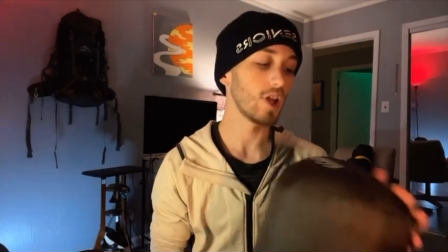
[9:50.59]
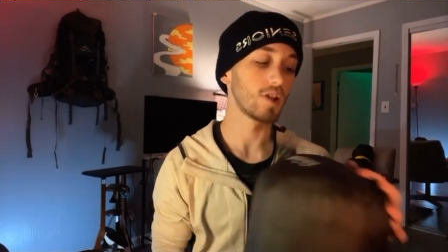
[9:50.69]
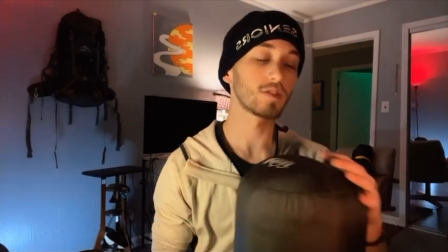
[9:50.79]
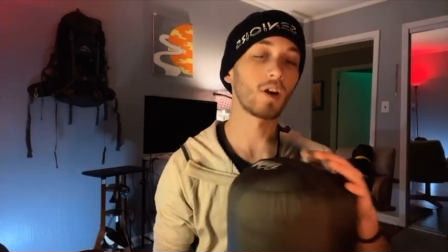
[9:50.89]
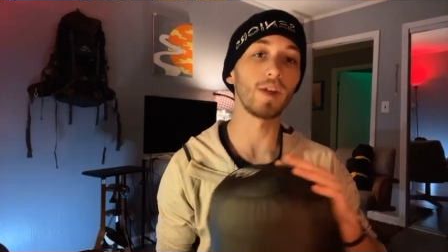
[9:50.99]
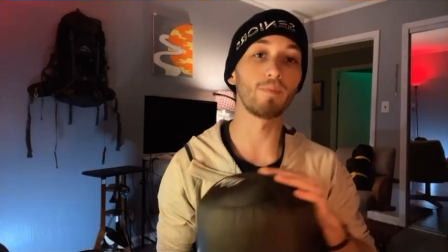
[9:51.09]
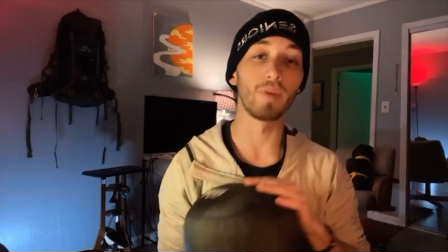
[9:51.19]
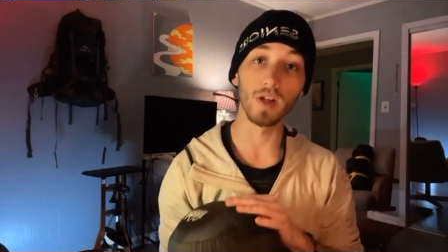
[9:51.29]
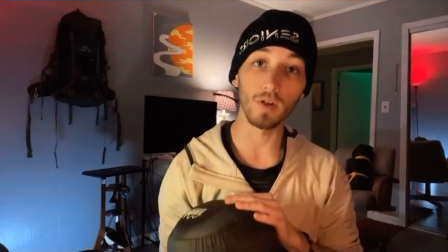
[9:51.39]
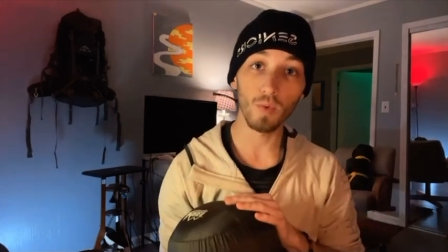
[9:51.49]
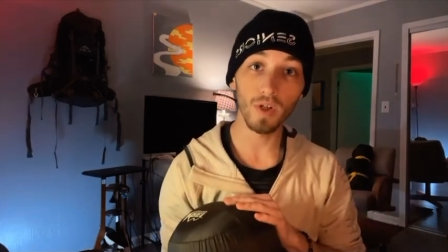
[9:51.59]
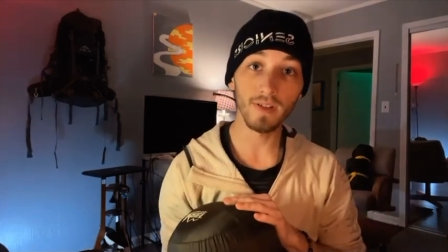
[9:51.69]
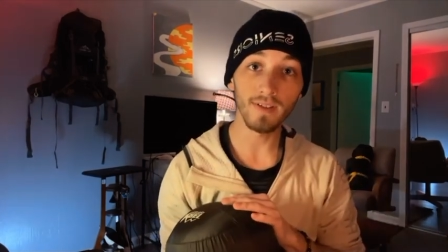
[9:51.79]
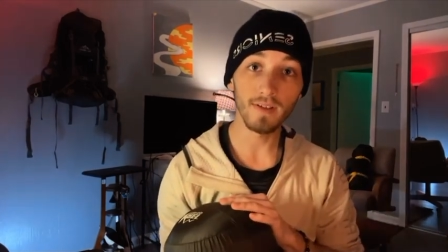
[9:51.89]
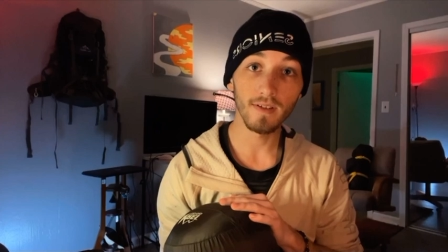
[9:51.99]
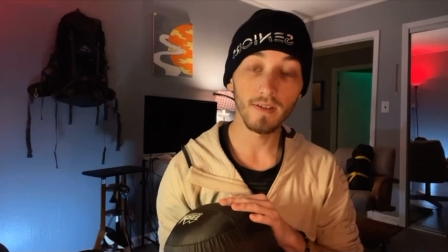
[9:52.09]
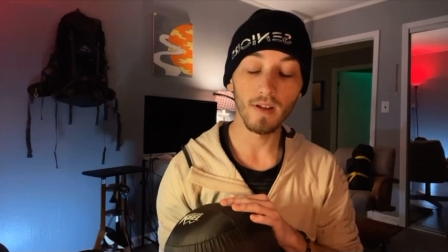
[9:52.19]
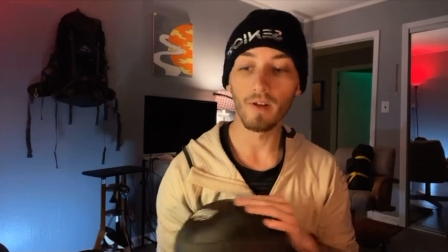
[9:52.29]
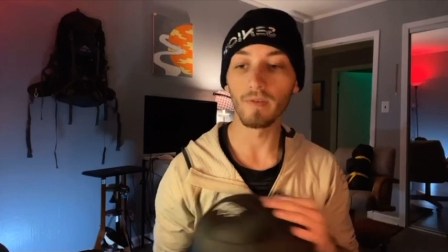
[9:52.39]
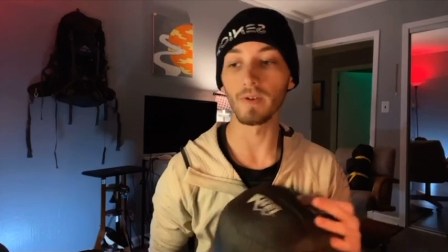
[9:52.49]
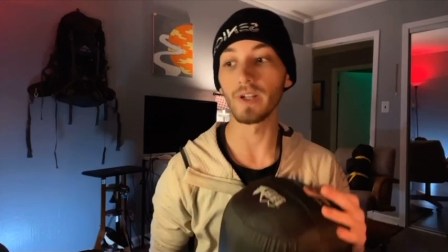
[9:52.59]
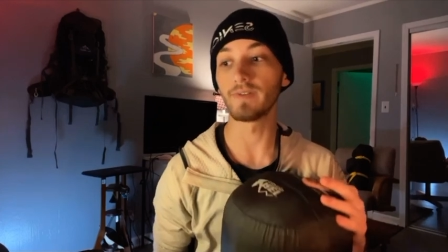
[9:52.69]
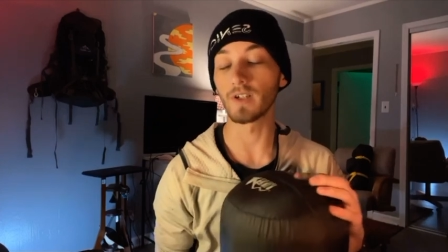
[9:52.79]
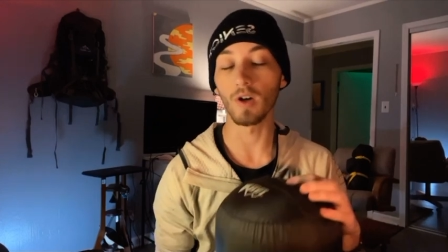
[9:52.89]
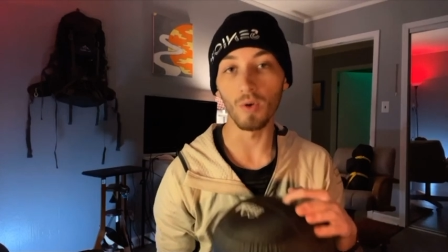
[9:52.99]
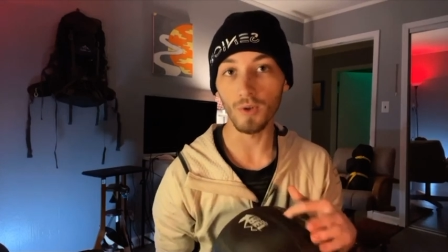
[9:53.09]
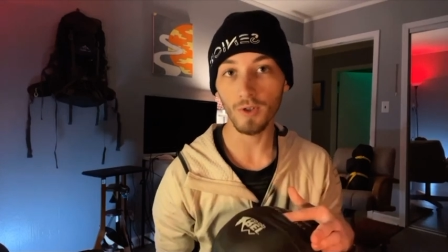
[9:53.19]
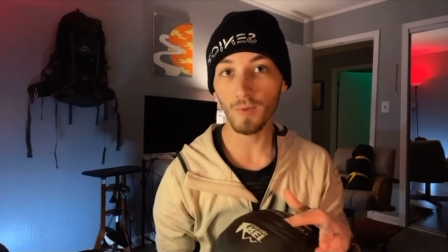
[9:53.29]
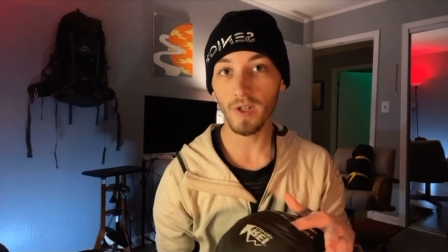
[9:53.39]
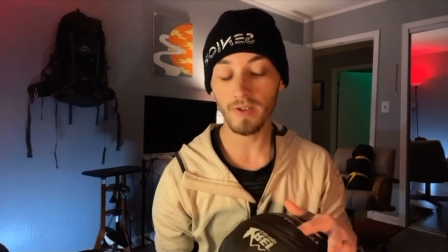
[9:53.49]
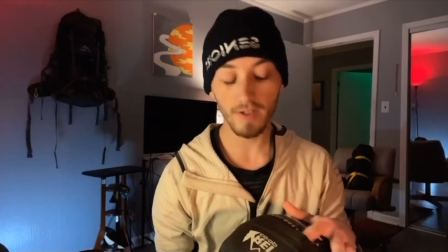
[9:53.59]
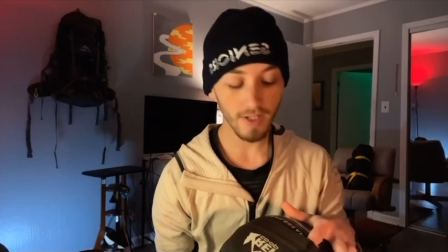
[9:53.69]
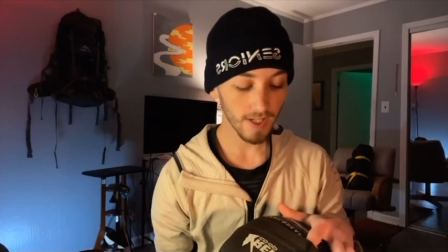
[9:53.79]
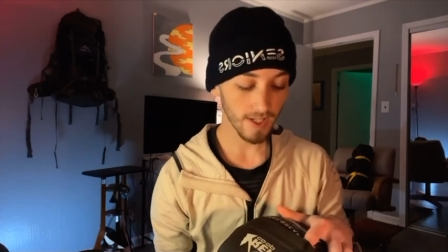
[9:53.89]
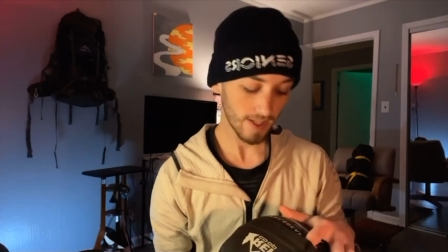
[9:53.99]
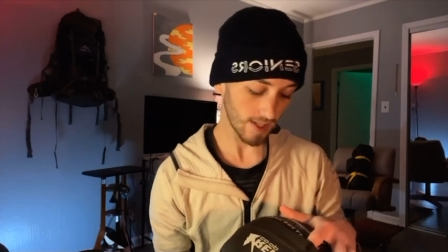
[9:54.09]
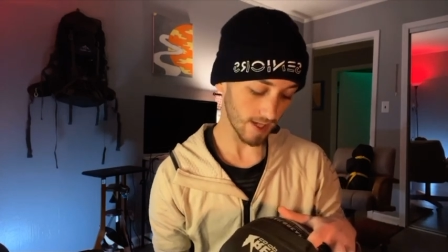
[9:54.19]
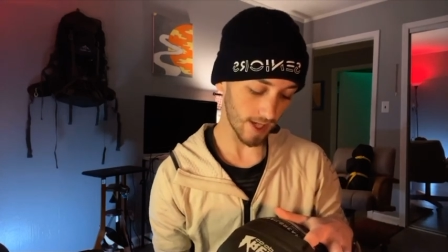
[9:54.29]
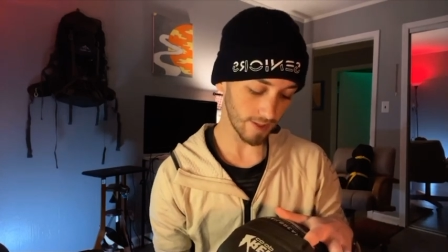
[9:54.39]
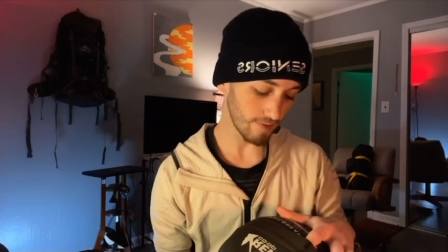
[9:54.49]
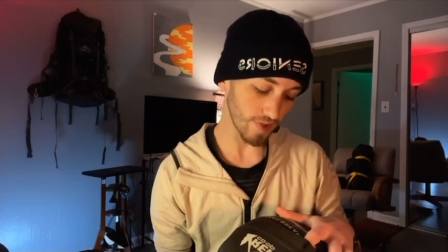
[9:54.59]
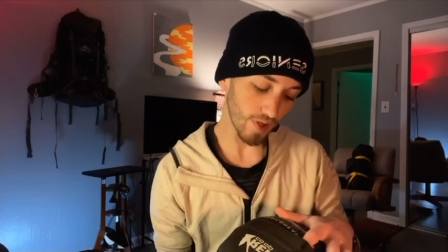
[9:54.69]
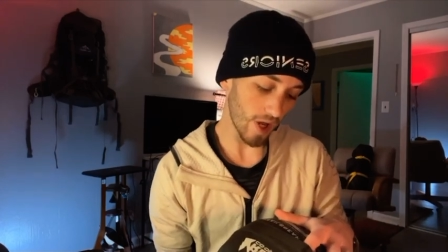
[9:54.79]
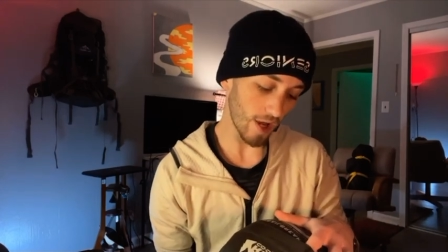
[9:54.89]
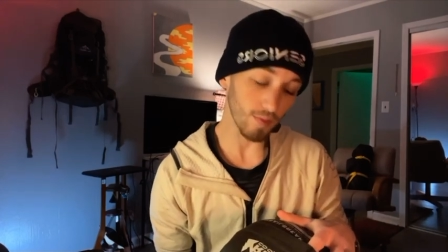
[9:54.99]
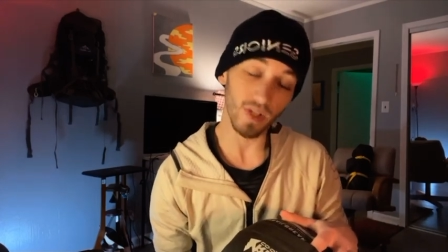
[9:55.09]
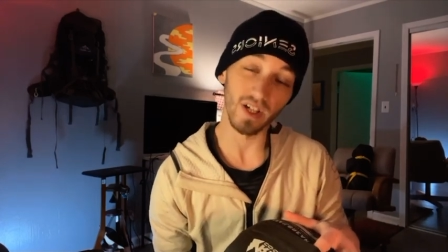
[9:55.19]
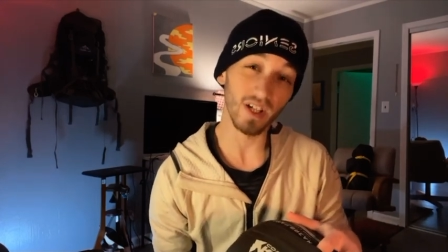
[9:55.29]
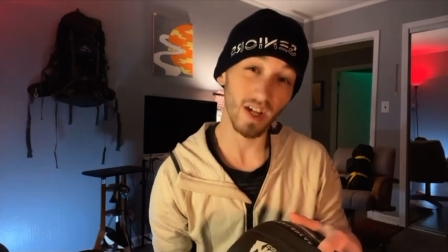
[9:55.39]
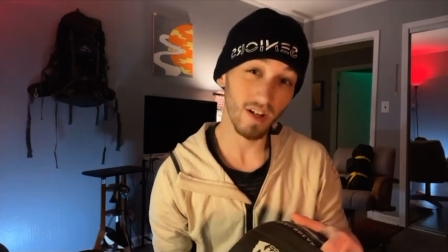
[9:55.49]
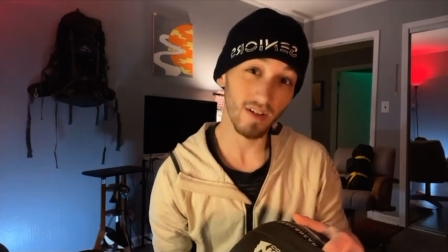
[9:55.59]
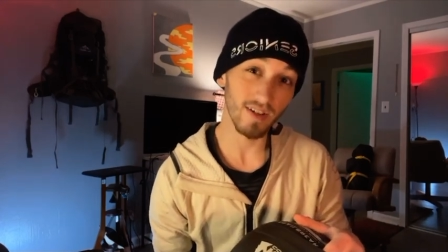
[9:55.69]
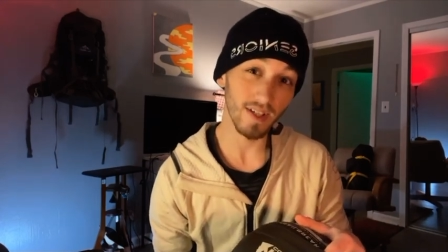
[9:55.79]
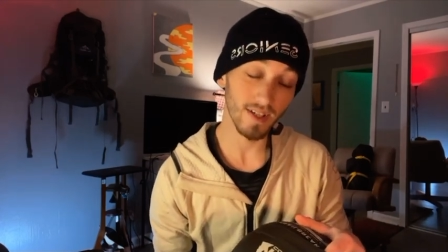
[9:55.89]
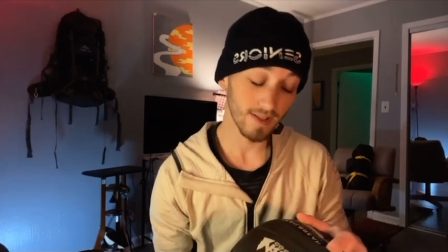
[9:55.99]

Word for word: So a bigger one for even colder weather, I don't know how I'm gonna carry it.